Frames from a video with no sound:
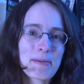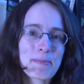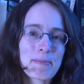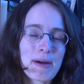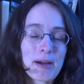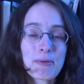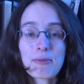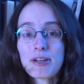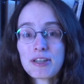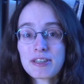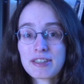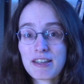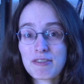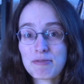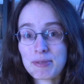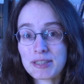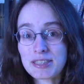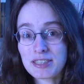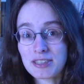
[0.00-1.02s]
my wallet
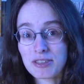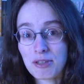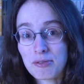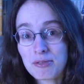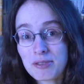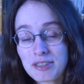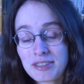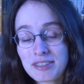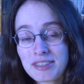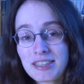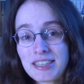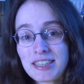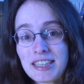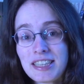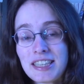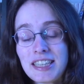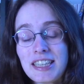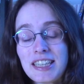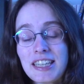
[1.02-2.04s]
has been stolen
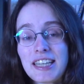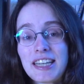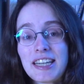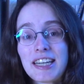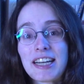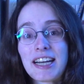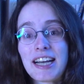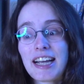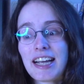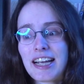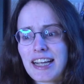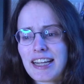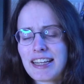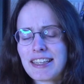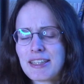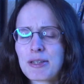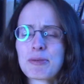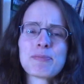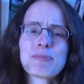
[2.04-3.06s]

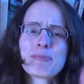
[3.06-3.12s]
and